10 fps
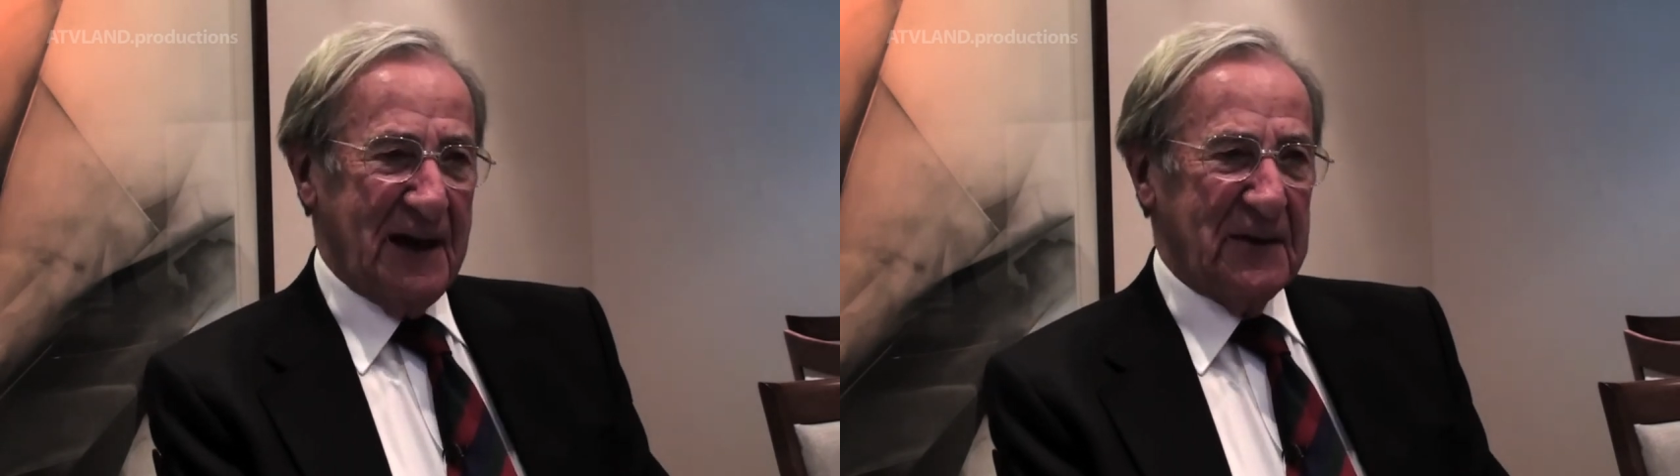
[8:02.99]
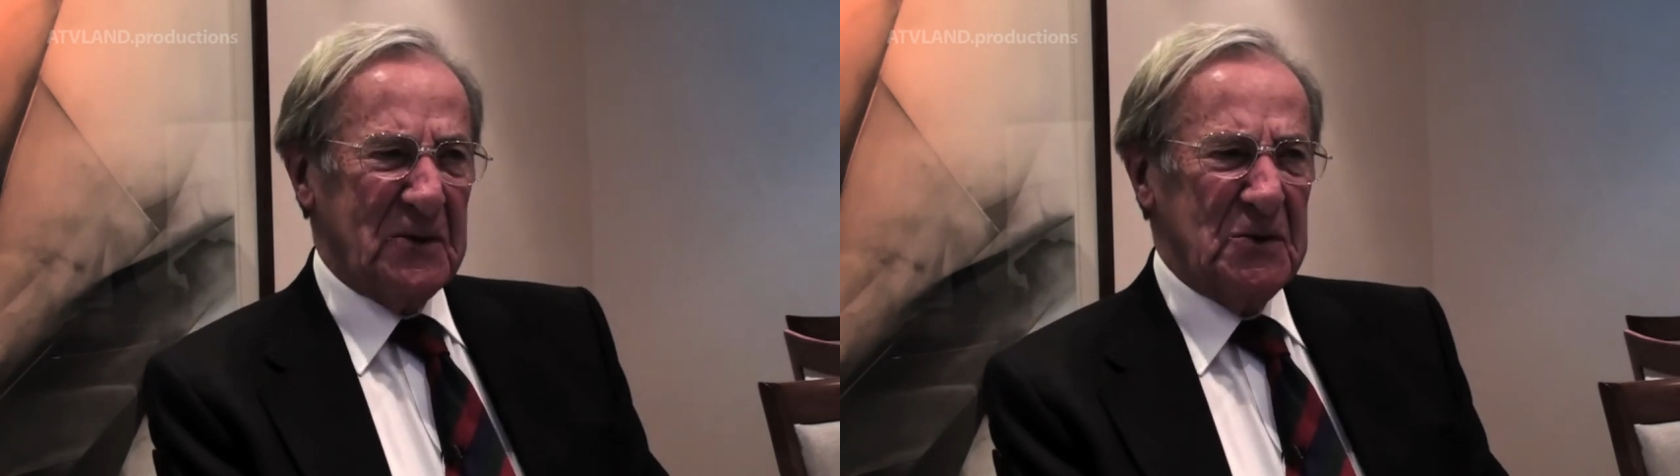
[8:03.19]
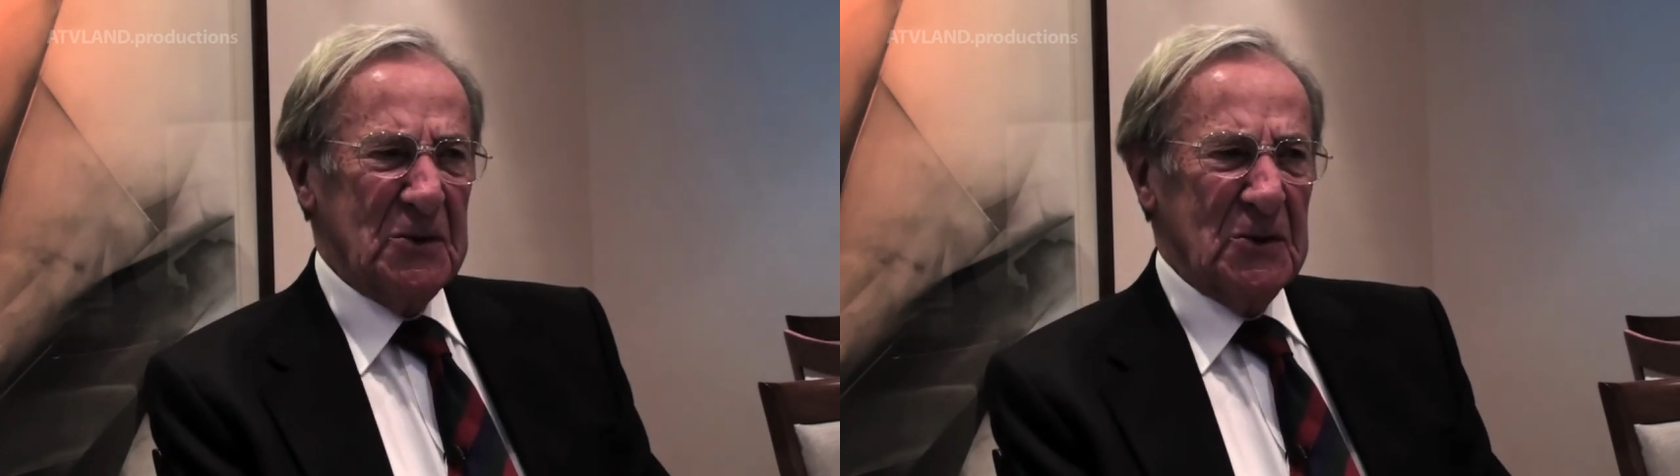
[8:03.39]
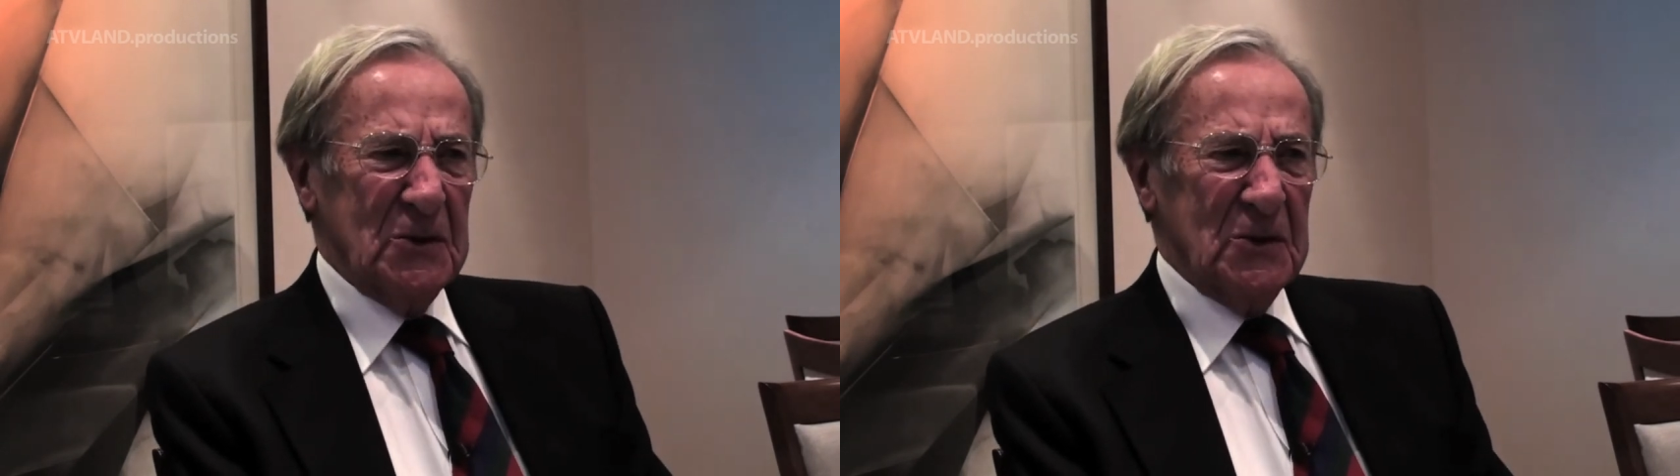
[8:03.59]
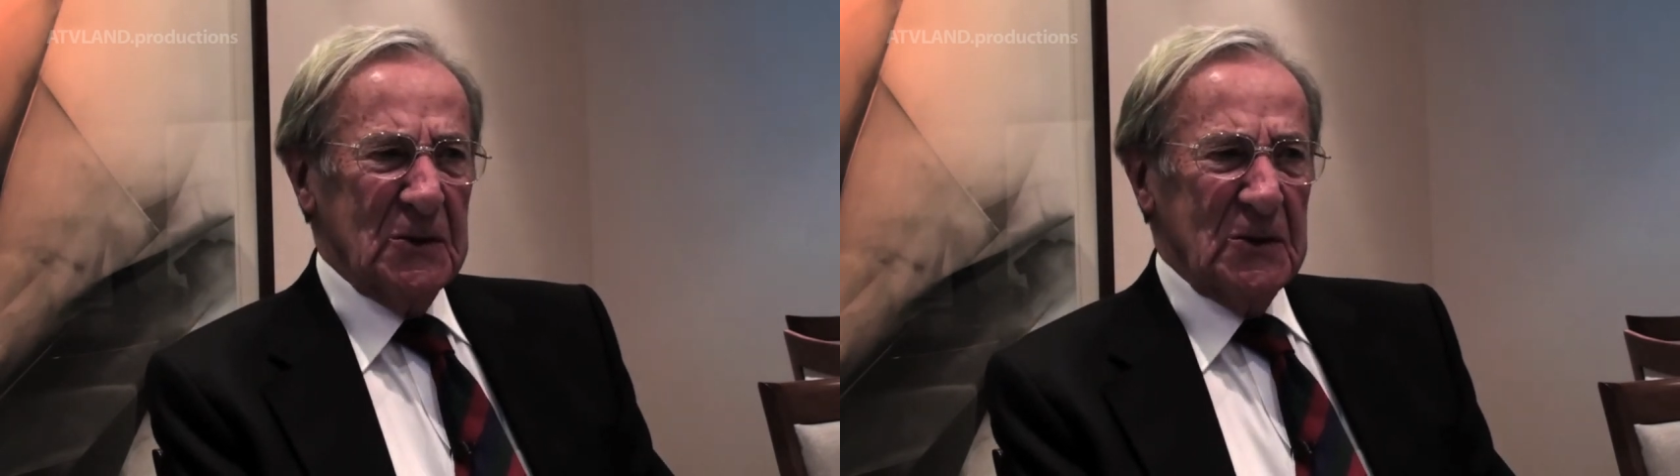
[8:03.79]
I thought,
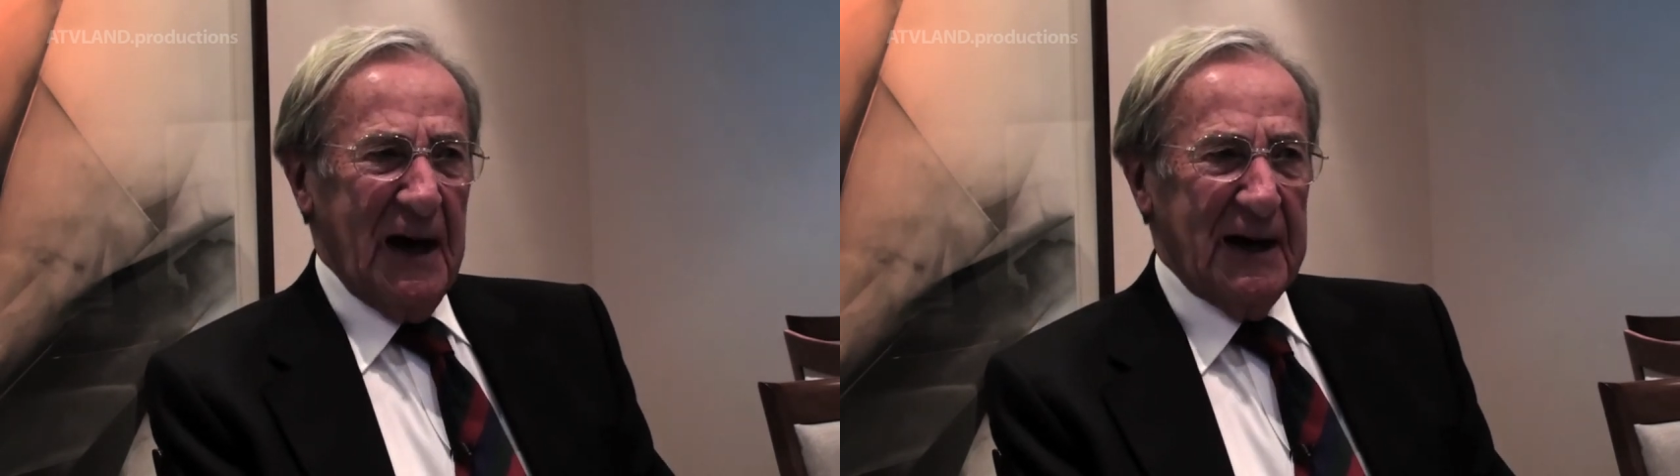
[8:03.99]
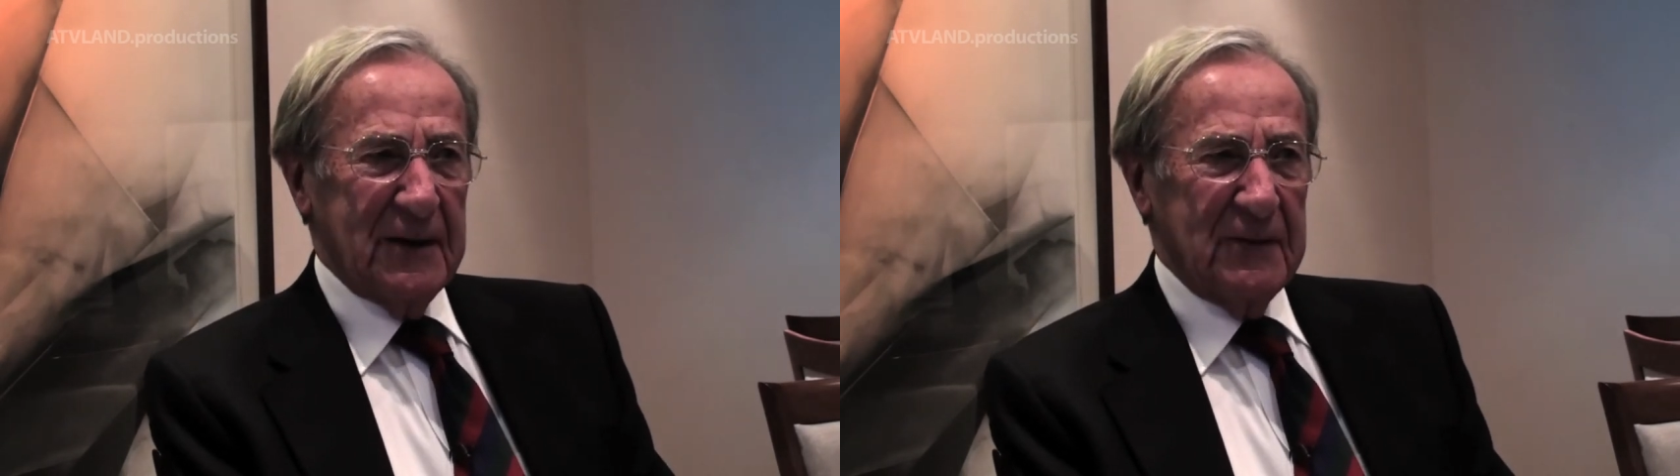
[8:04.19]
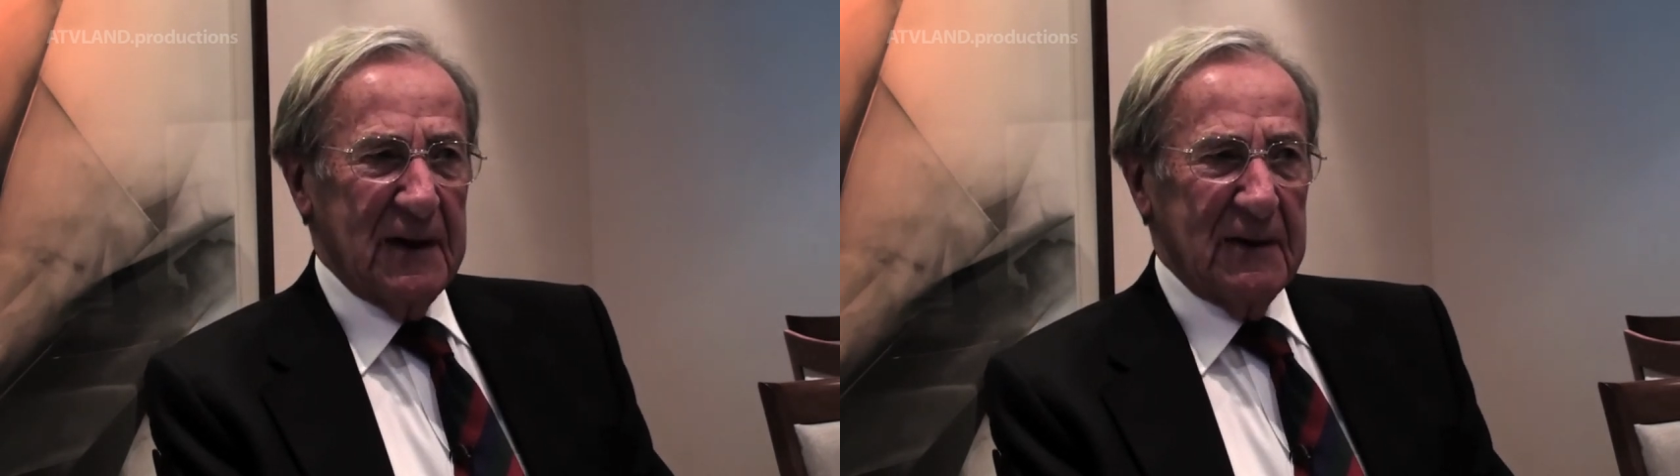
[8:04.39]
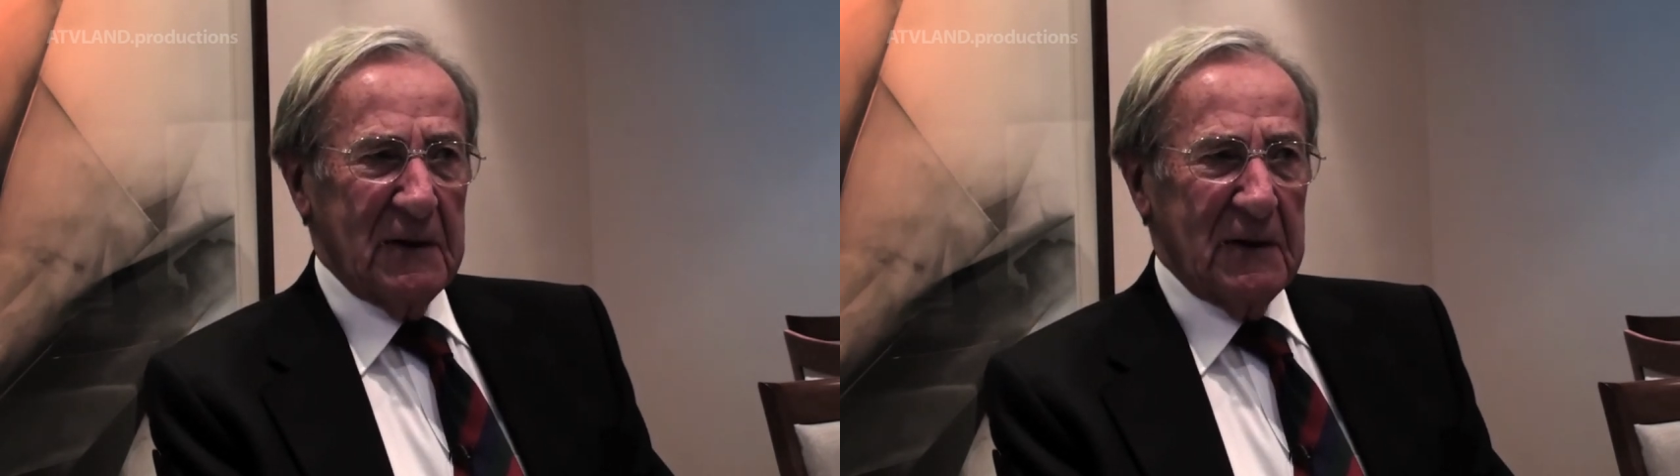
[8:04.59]
I don't know,